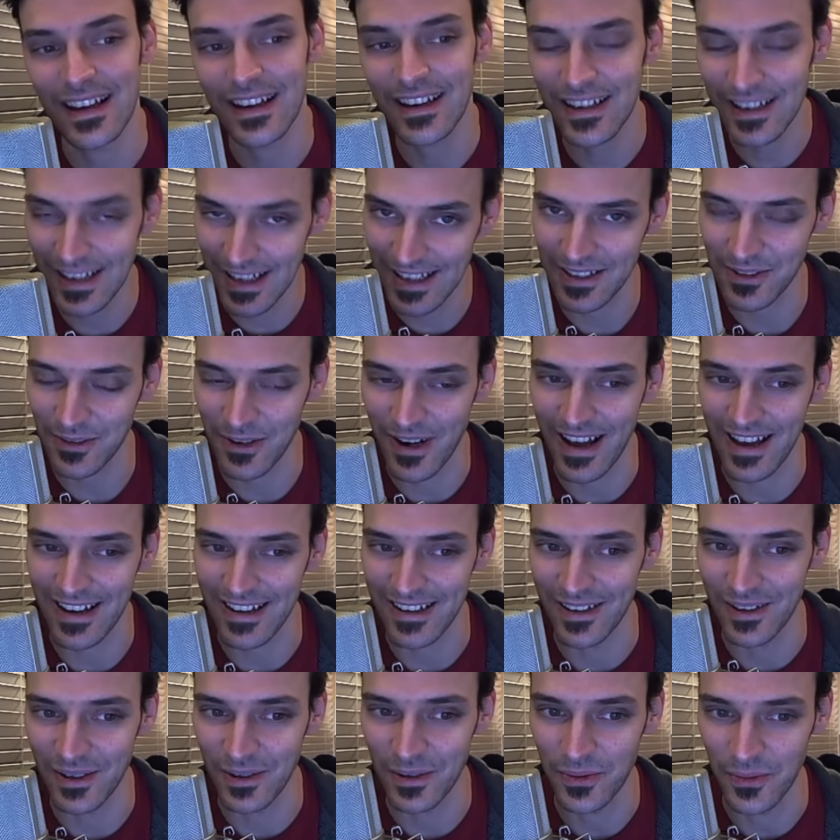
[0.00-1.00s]

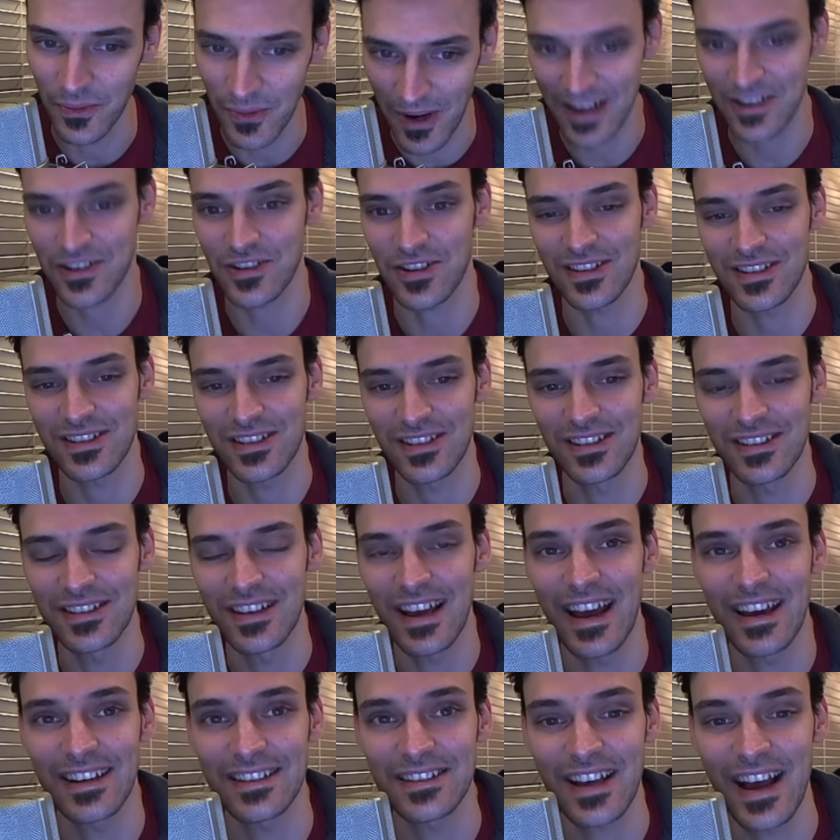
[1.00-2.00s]
Colorado, Washington,
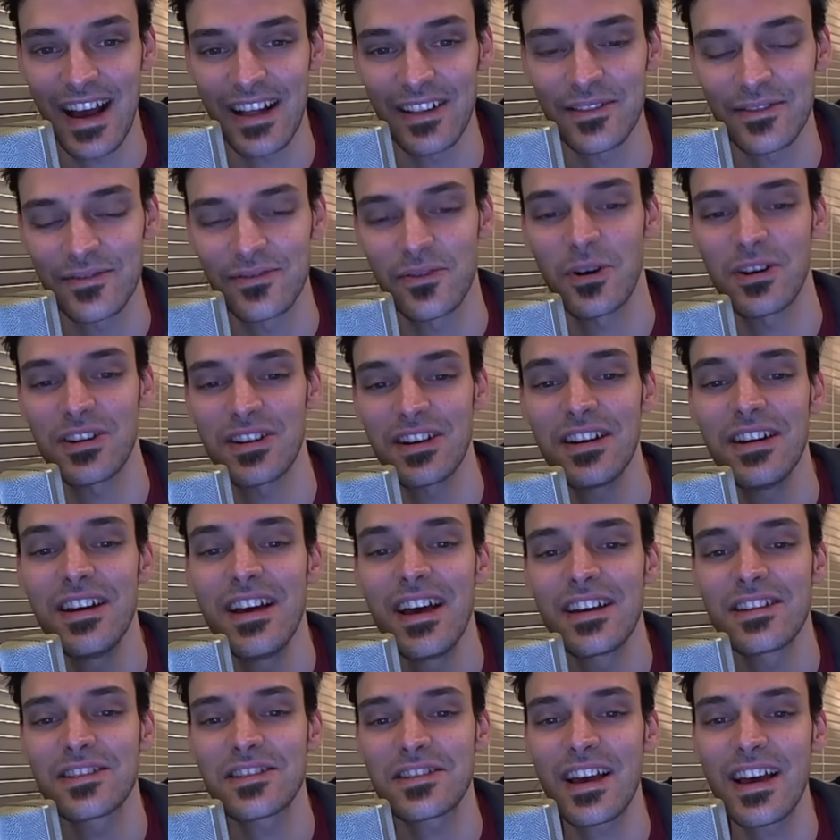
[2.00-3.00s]
and California,
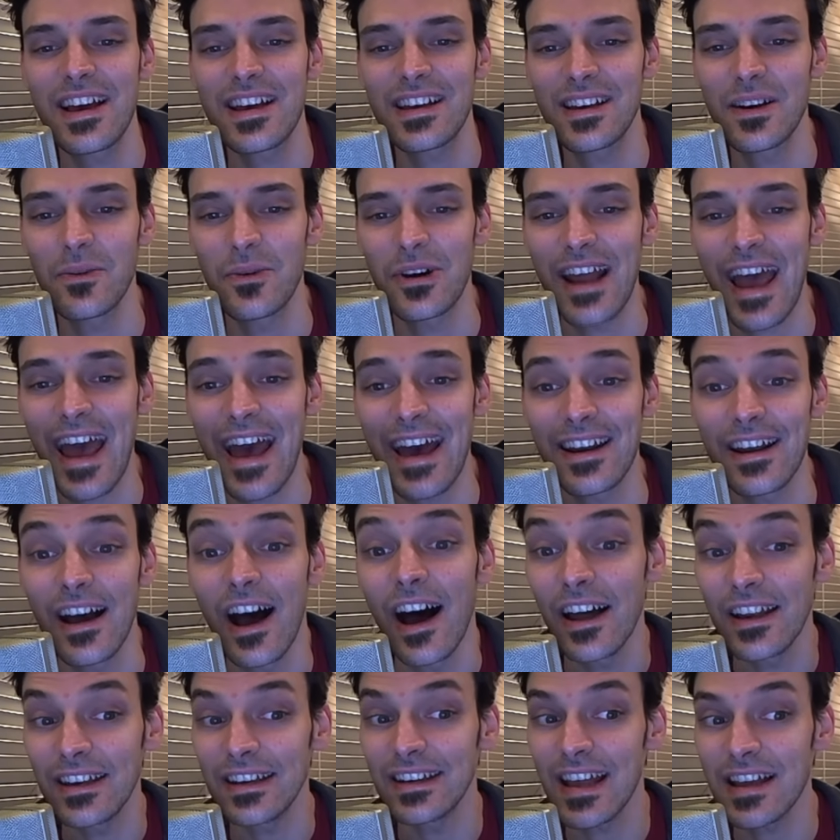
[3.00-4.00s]
saying it would add
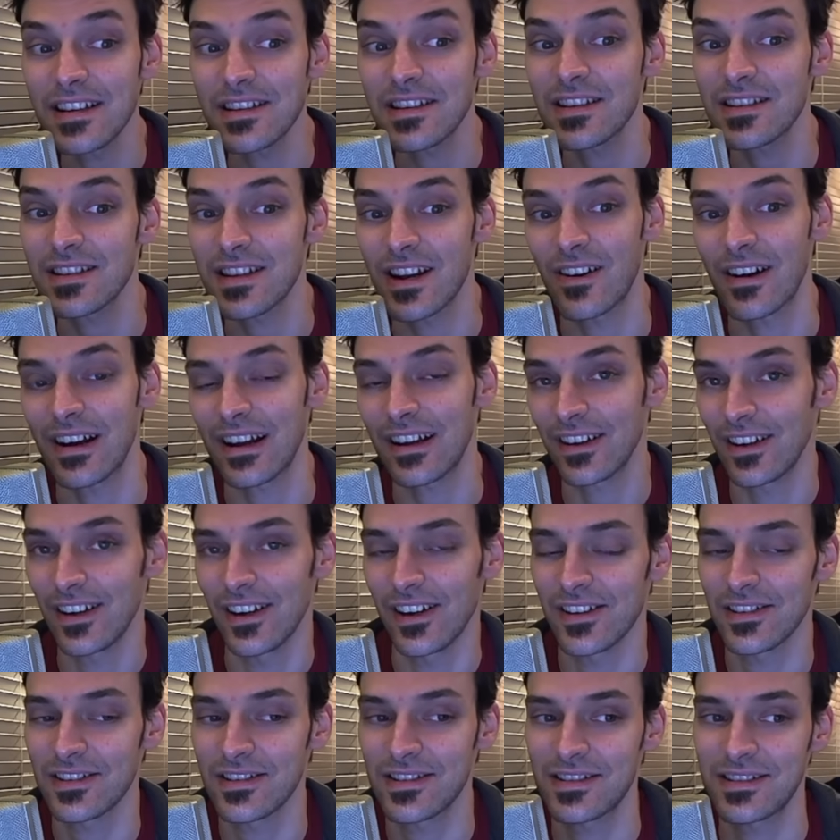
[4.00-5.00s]
unnecessary
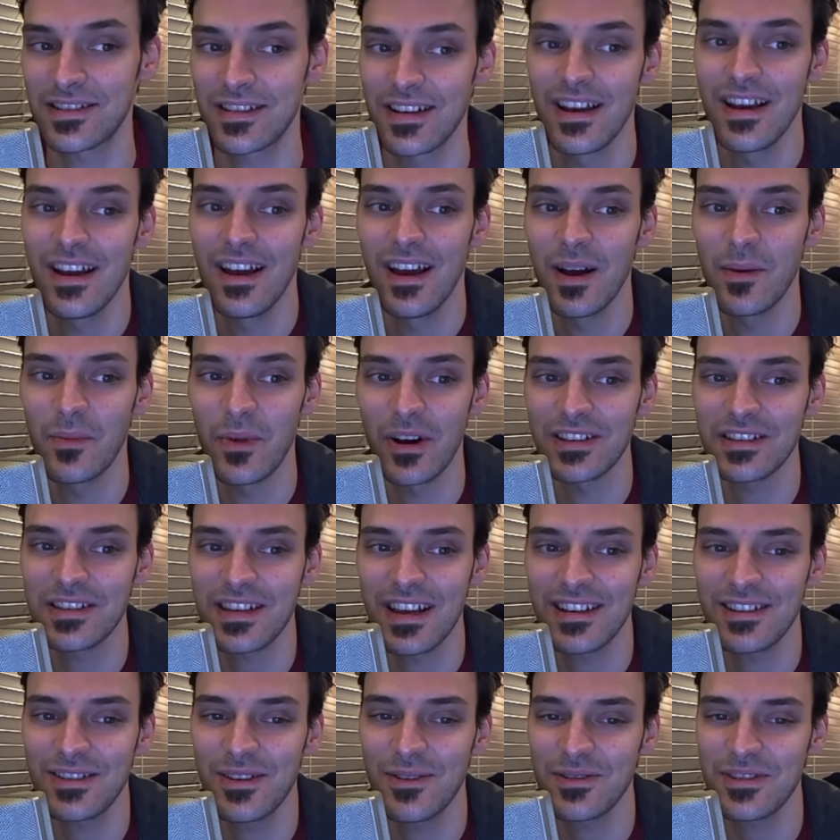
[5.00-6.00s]
costs.
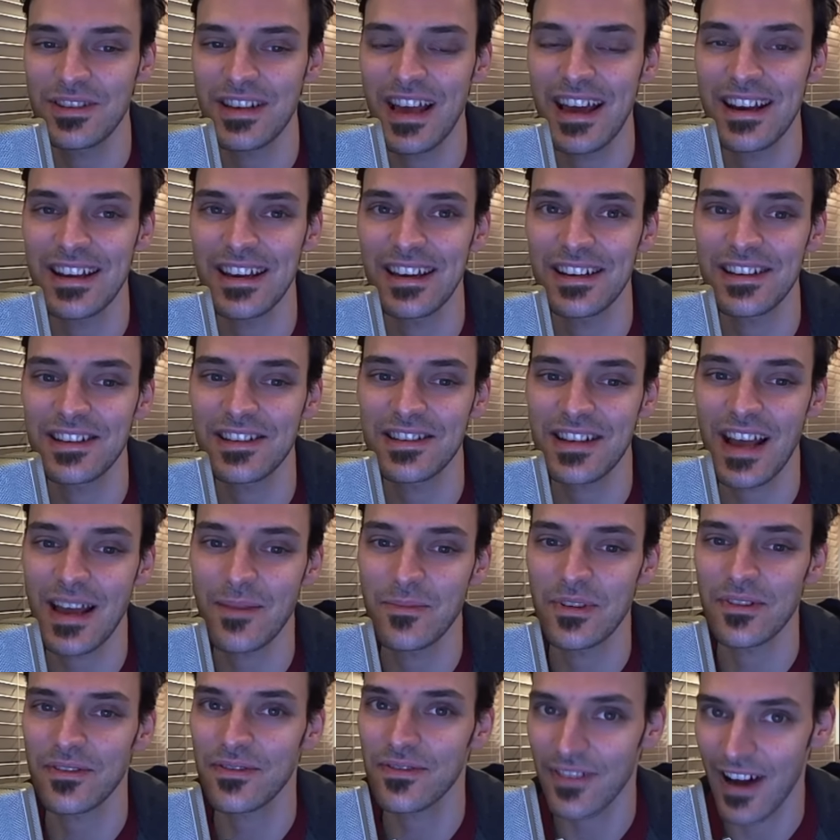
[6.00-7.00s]
Monsanto said in a
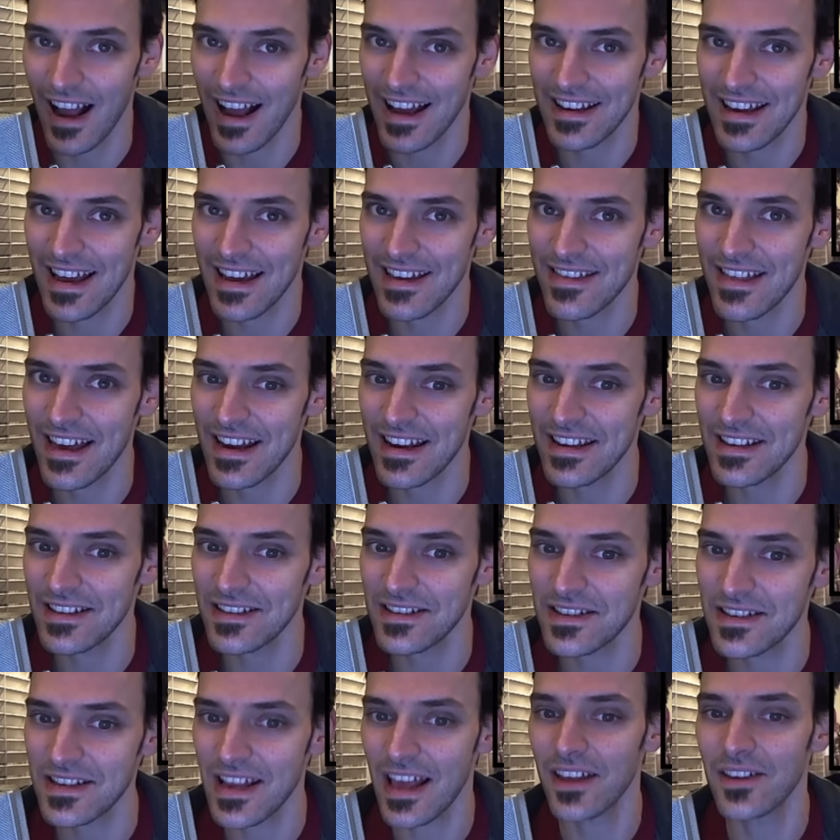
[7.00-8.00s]
statement Friday that
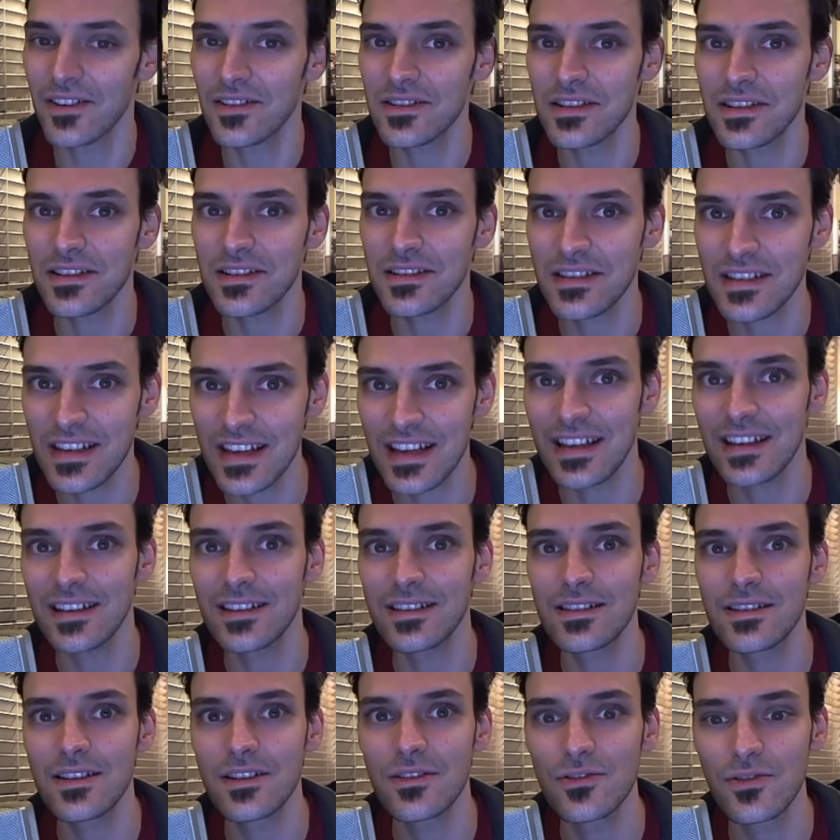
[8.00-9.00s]
it sells
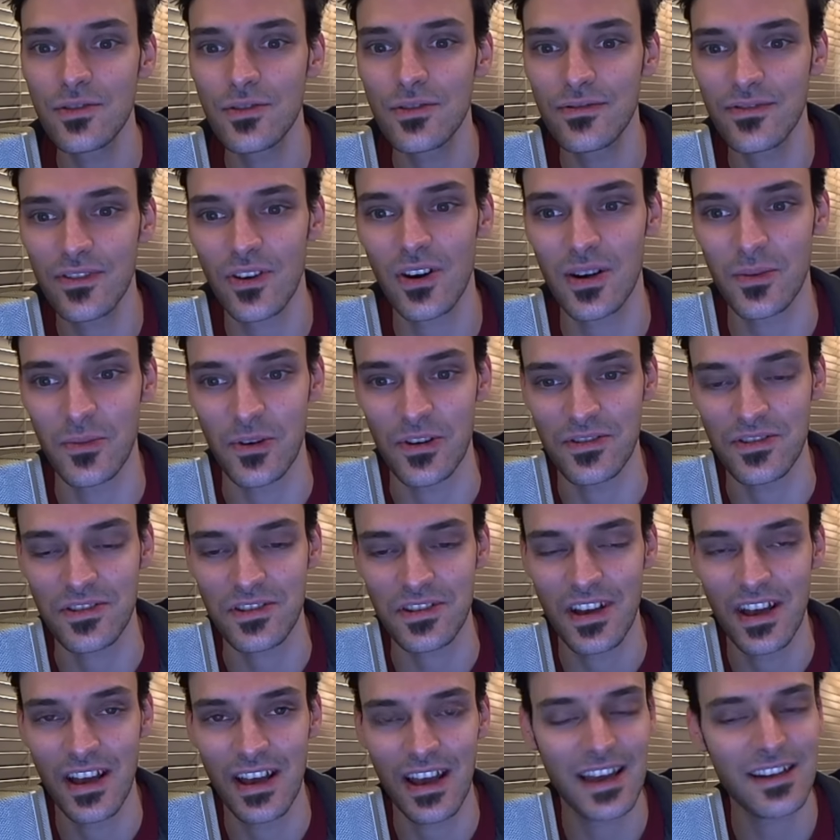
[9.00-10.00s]
seeds to
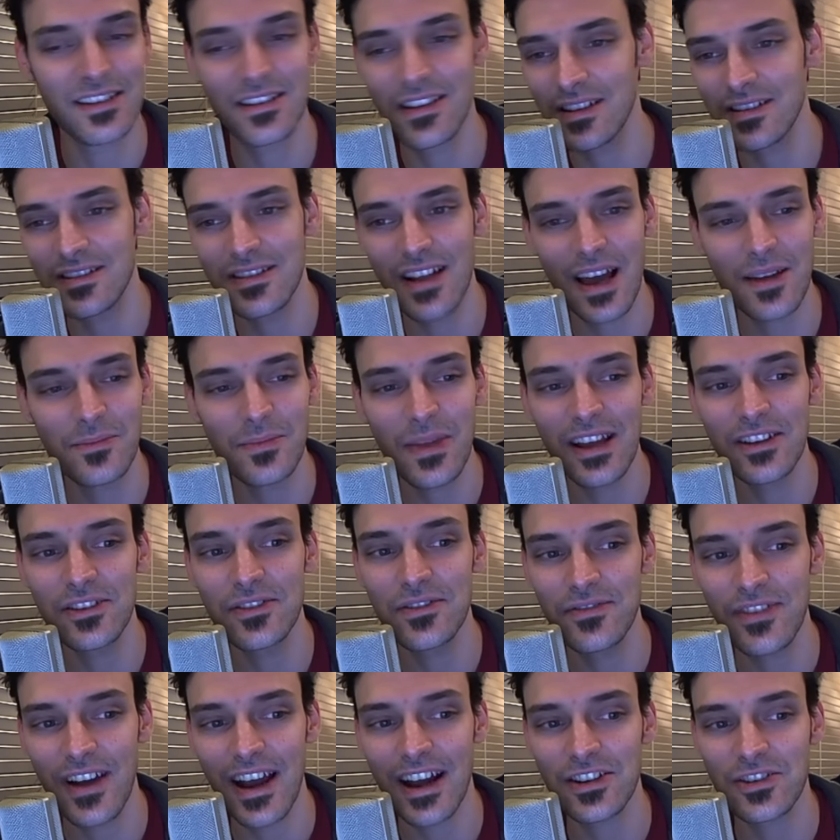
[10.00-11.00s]
farmers and does not
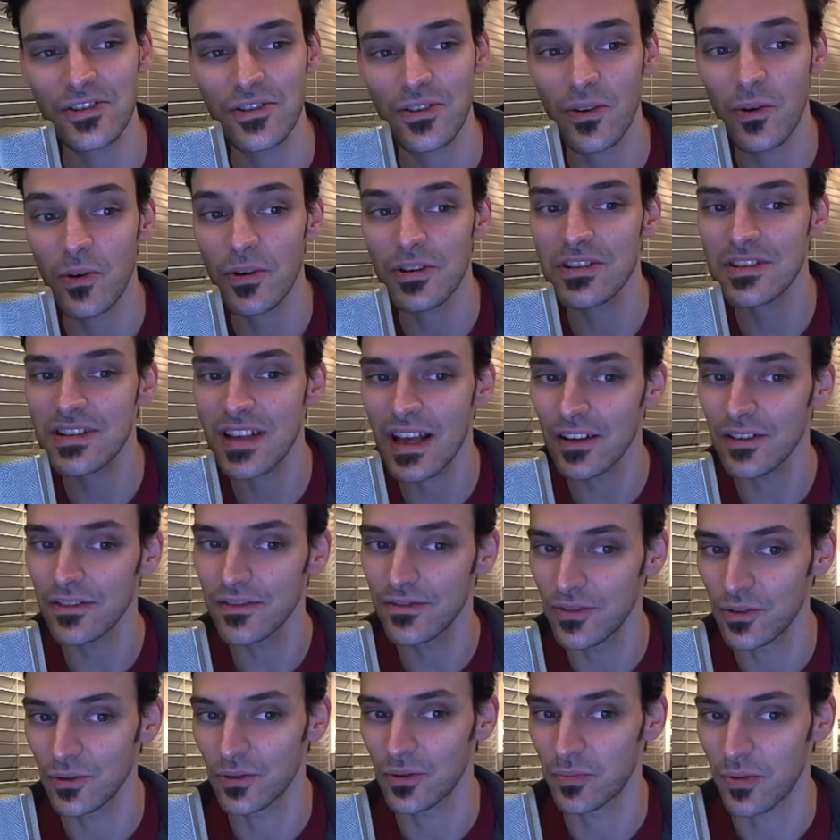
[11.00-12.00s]
manufacture or sell
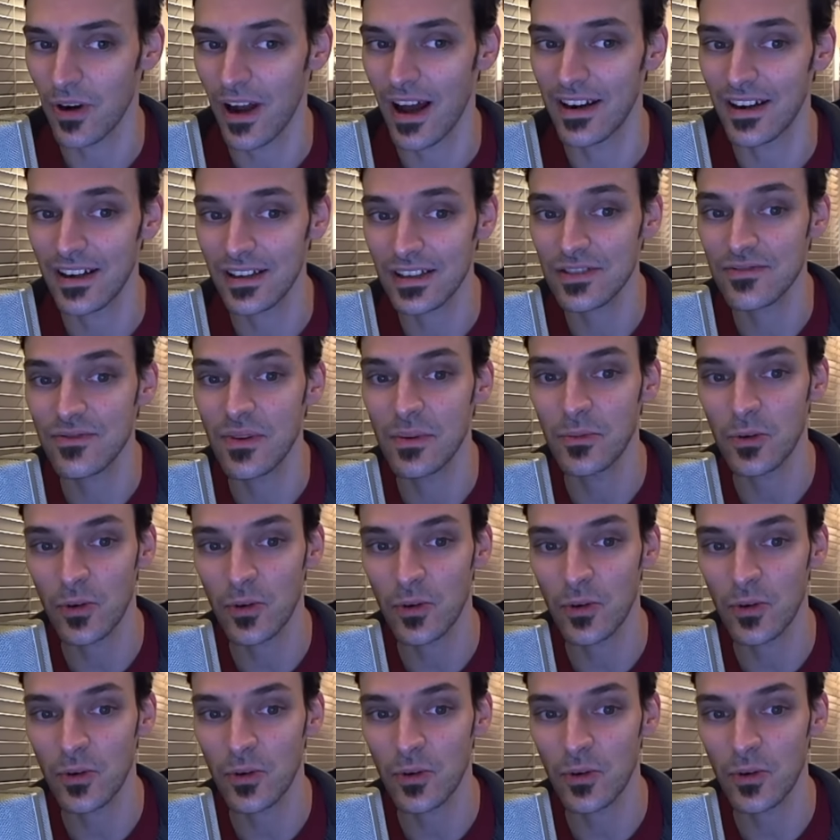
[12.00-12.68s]
food products from